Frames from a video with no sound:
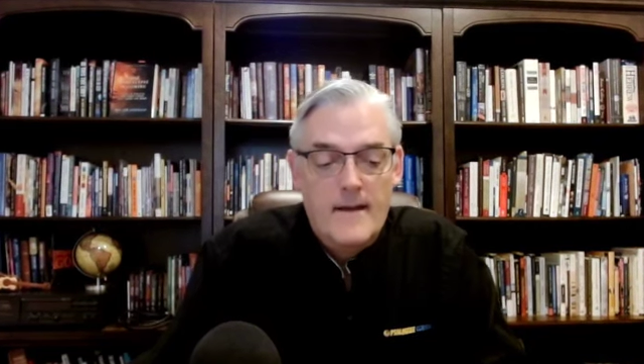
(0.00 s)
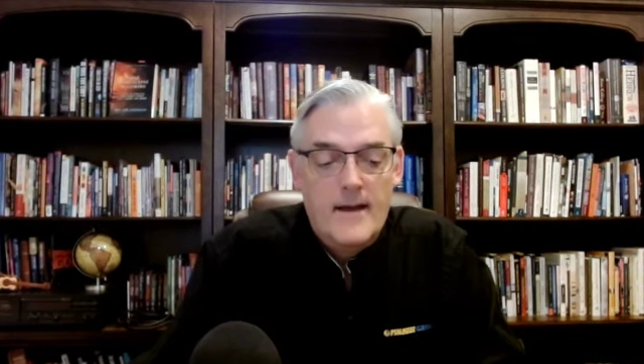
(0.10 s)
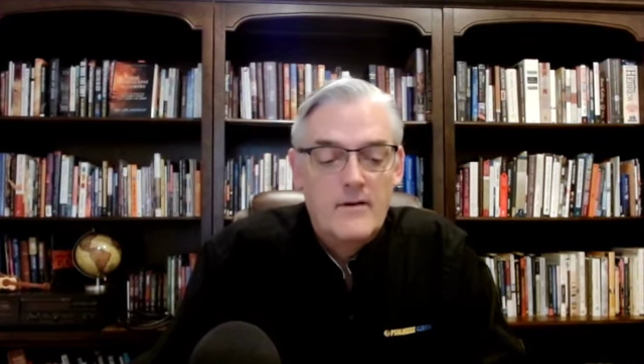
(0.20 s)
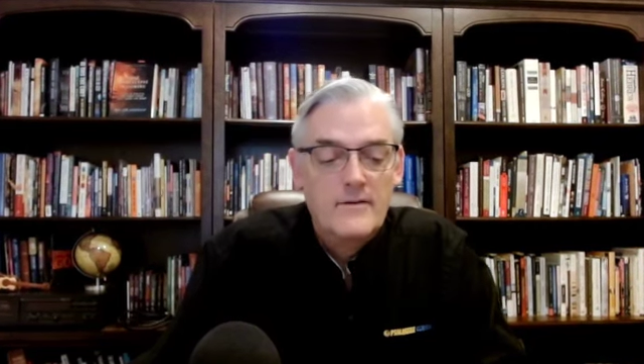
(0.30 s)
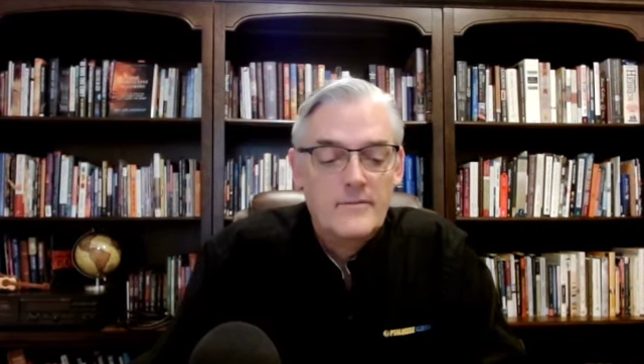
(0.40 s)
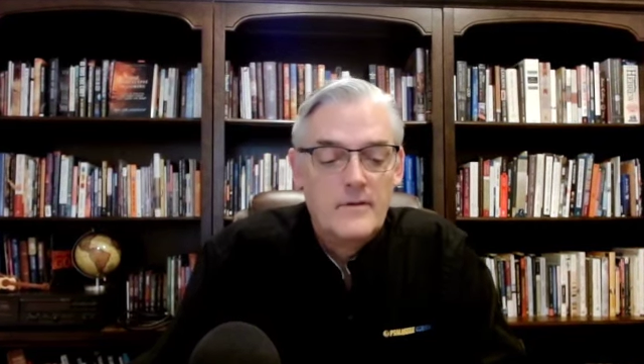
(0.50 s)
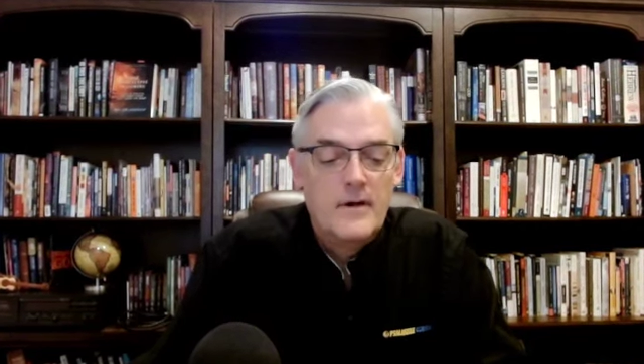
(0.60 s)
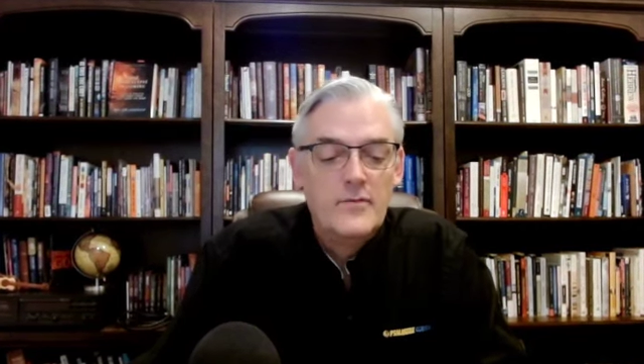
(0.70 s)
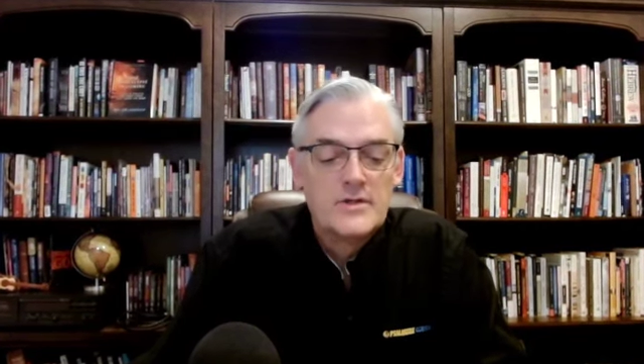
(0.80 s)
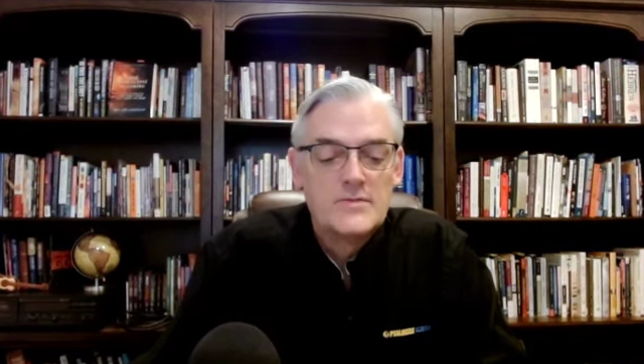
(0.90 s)
However,
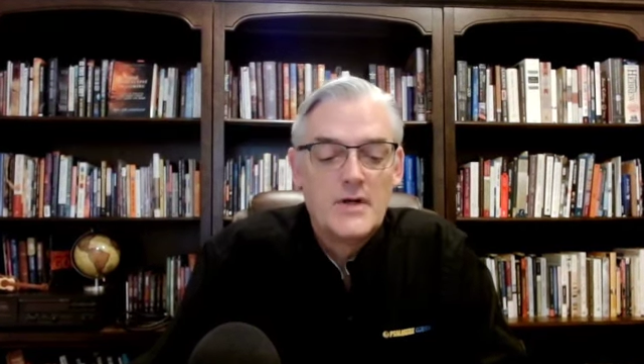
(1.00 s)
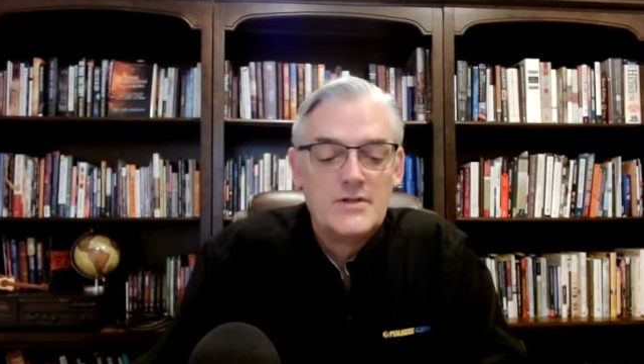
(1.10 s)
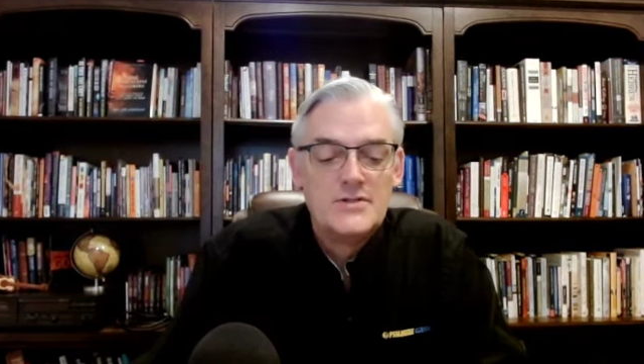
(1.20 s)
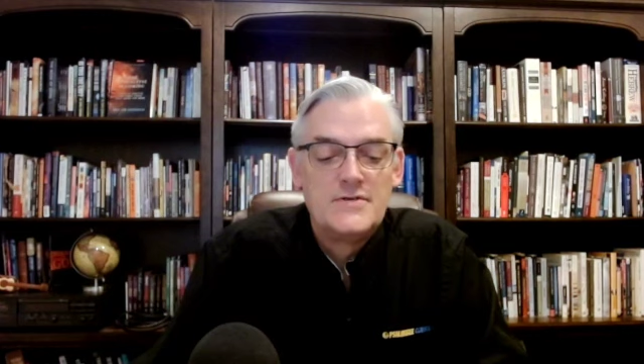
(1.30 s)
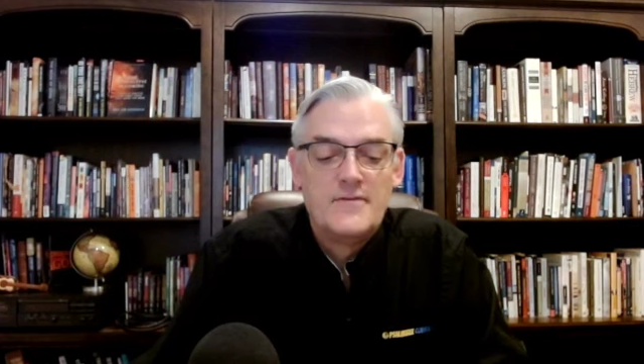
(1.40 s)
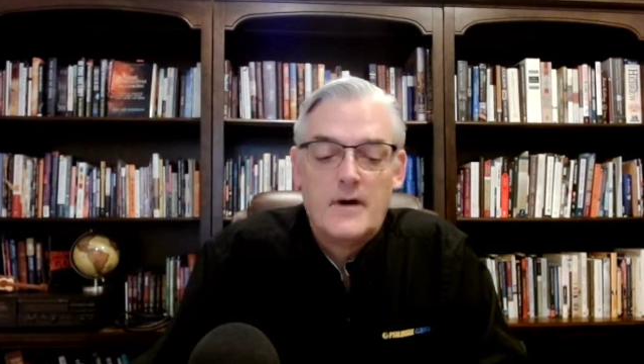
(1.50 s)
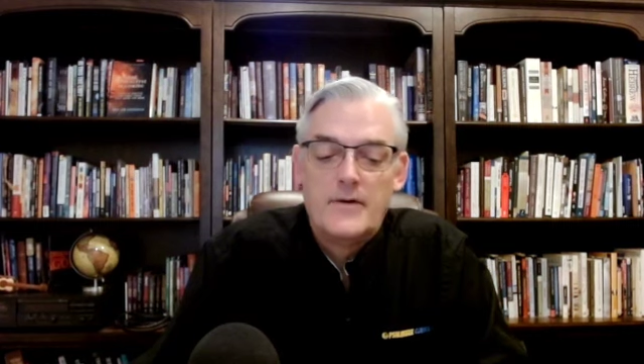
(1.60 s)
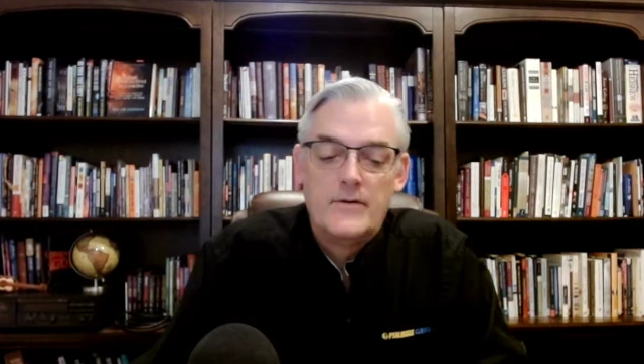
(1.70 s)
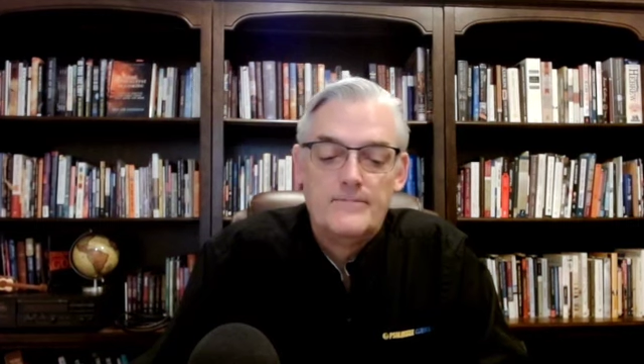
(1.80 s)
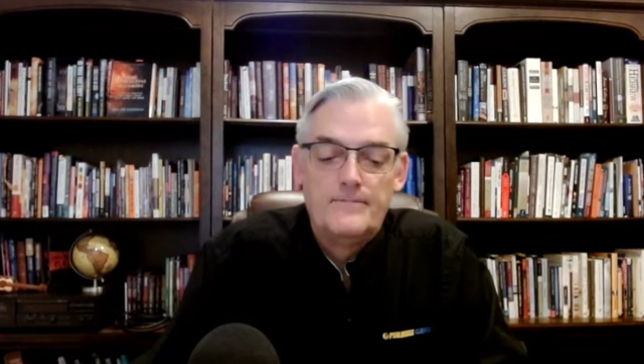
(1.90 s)
other expressions of
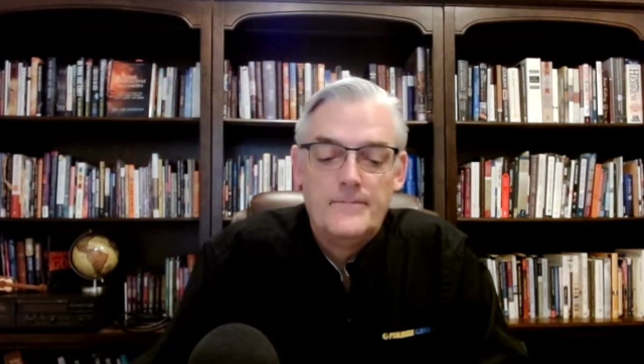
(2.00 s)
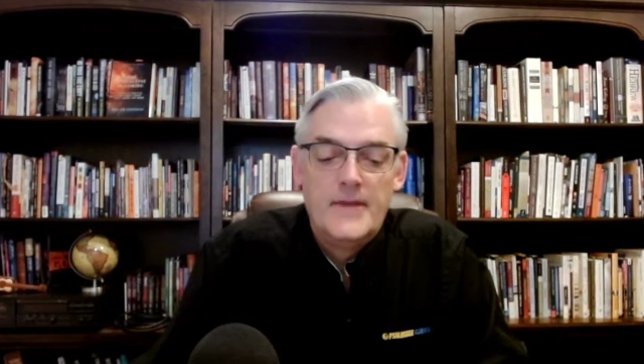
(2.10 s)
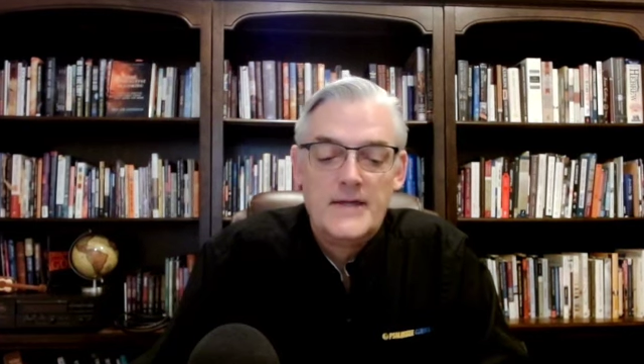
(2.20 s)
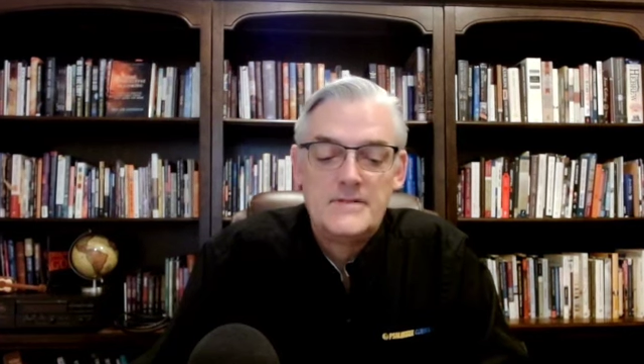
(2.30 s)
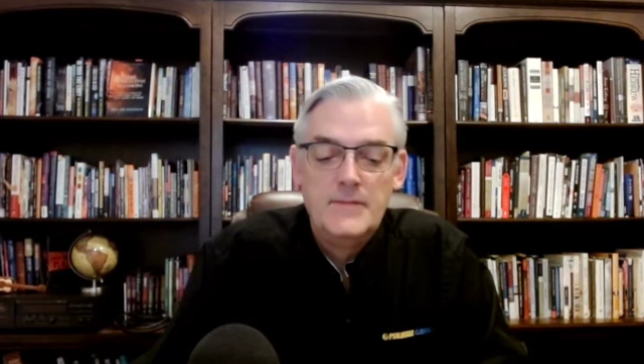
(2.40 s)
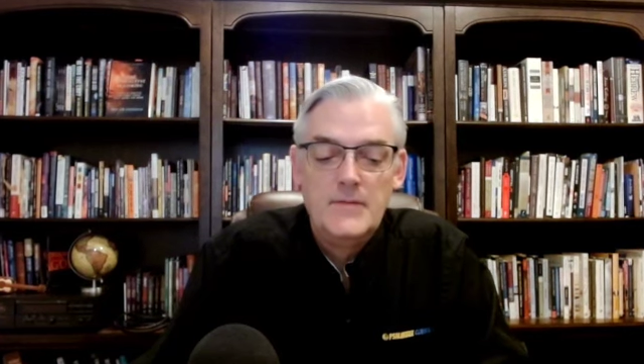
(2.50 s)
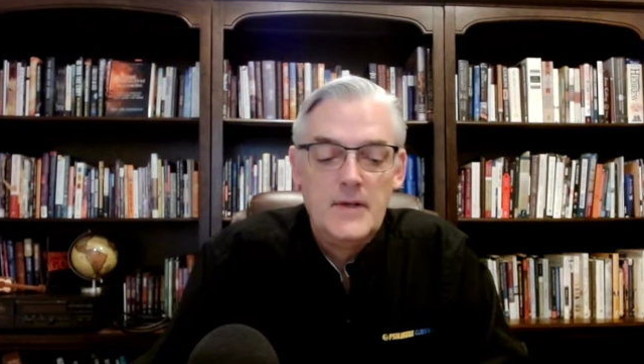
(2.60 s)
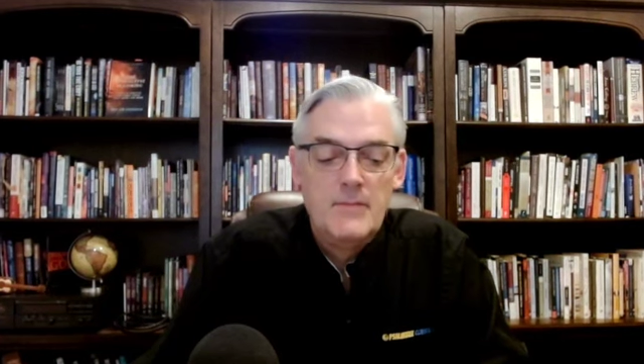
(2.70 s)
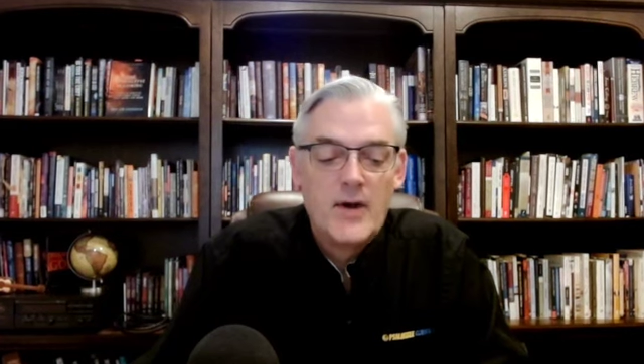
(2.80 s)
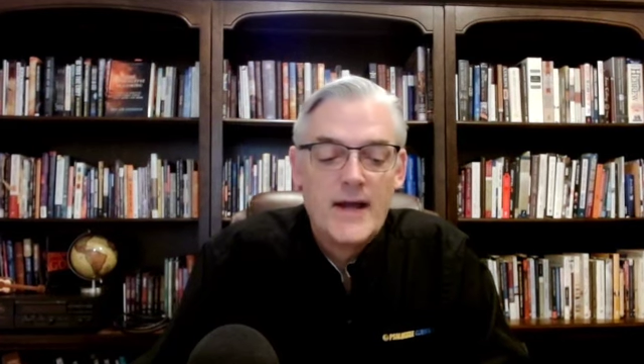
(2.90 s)
honor that seem to
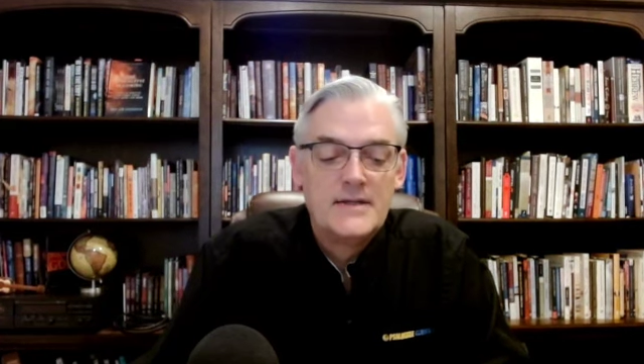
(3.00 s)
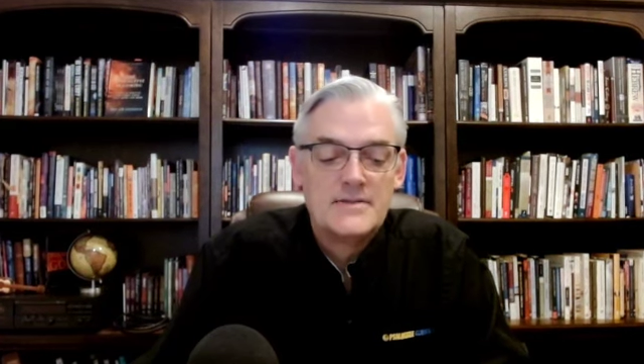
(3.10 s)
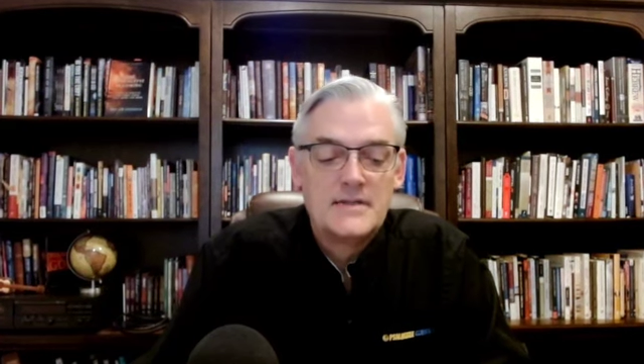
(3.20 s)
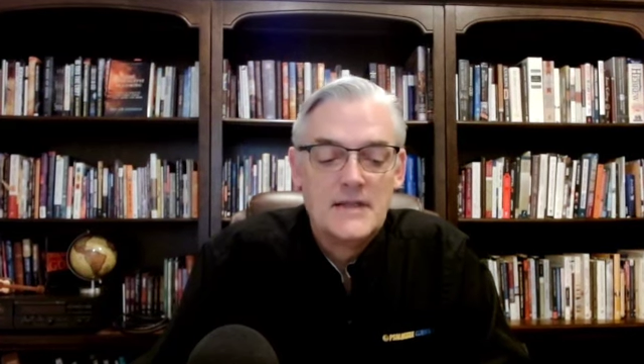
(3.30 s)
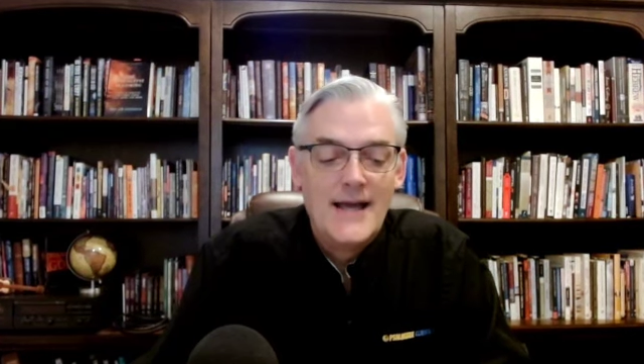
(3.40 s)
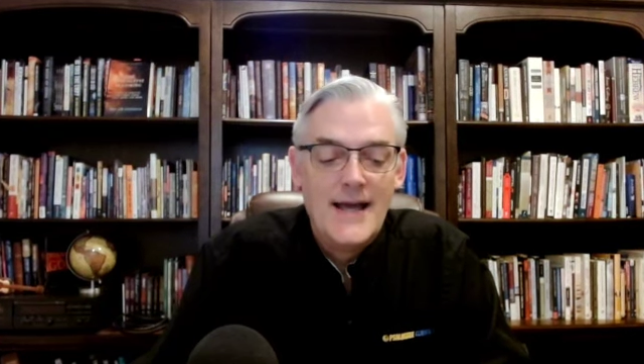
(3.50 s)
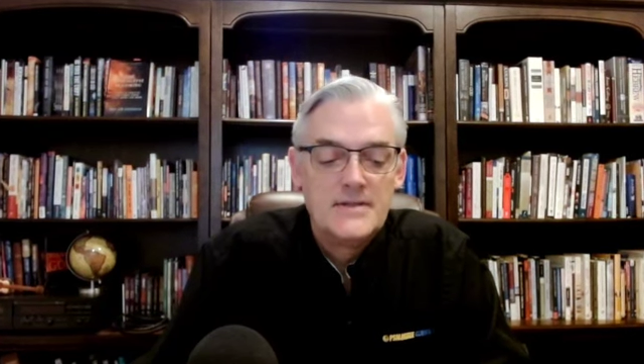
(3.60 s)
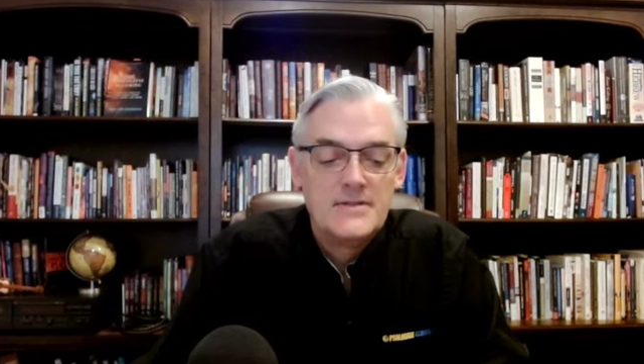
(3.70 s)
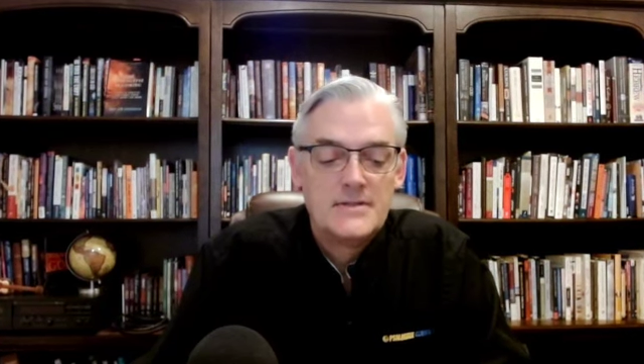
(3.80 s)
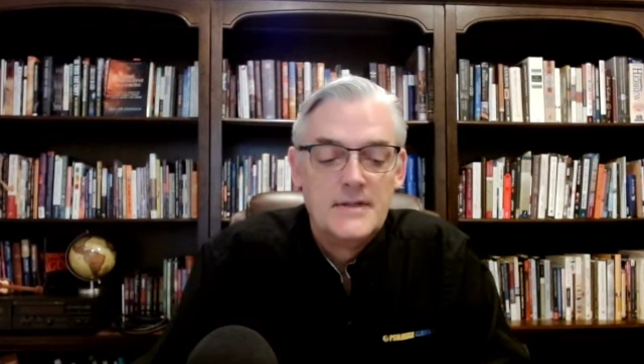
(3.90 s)
be practiced
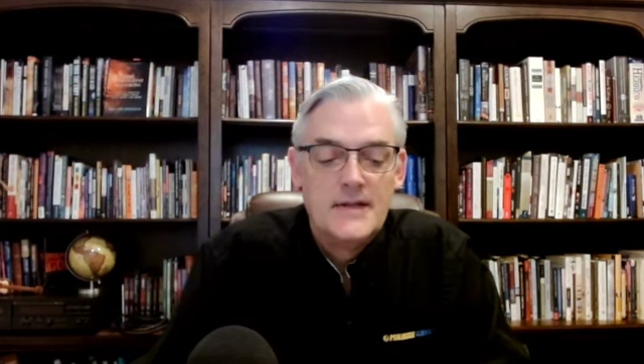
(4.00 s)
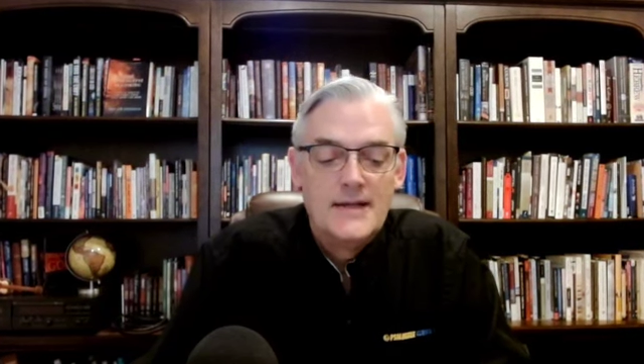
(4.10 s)
less,